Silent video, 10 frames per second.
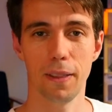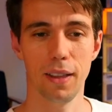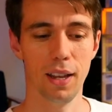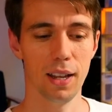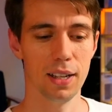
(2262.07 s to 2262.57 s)

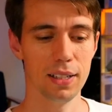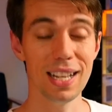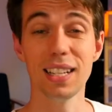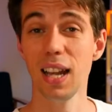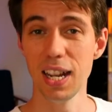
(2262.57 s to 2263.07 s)
And at
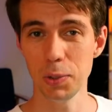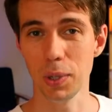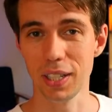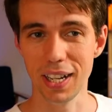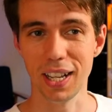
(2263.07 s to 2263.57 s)
the last
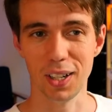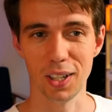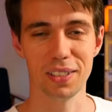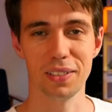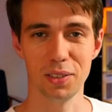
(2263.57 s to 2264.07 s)
one, then I
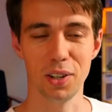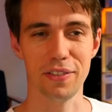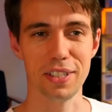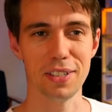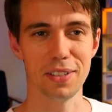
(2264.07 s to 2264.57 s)
got
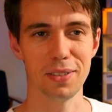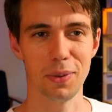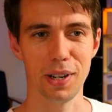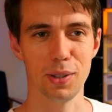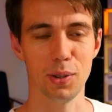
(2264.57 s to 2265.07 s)
nervous
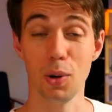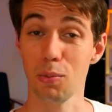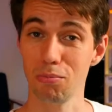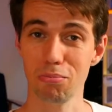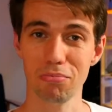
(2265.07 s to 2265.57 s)
when I knew, oh,
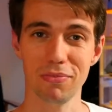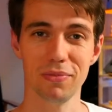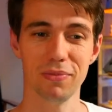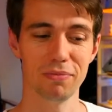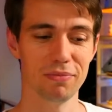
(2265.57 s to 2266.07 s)

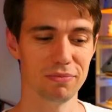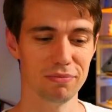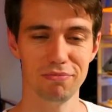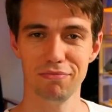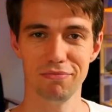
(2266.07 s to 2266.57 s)

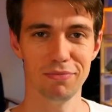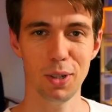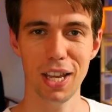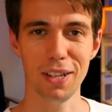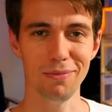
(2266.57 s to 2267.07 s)

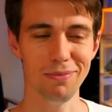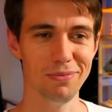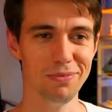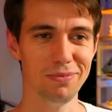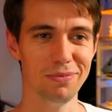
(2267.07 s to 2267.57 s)
okay,
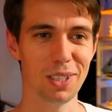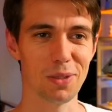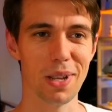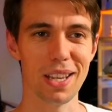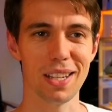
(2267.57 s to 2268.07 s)
this
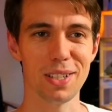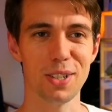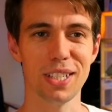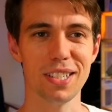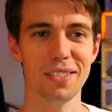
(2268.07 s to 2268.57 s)
may get
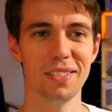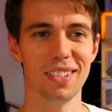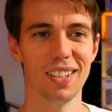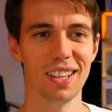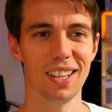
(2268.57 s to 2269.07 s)
serious.
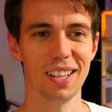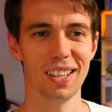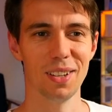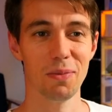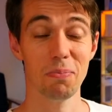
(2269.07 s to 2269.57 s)

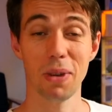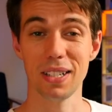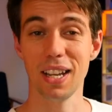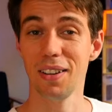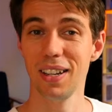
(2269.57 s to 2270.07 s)
But
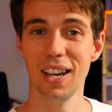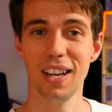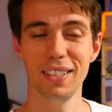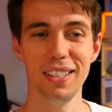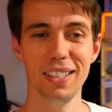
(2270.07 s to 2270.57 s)
yeah,
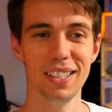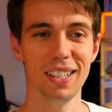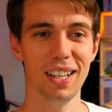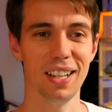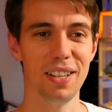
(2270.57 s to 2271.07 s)
I think
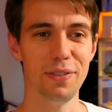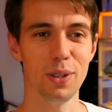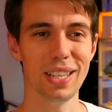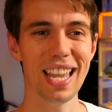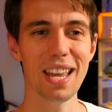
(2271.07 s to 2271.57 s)
if you
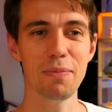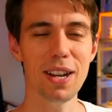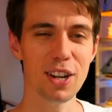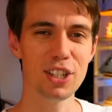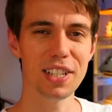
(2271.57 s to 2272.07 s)
can
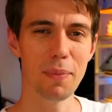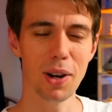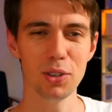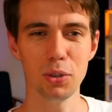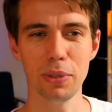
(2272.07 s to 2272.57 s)
manage
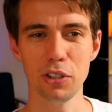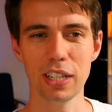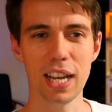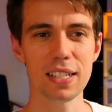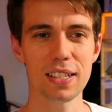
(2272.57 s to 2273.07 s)
somehow to be
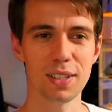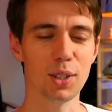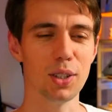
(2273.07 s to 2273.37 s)
relaxed,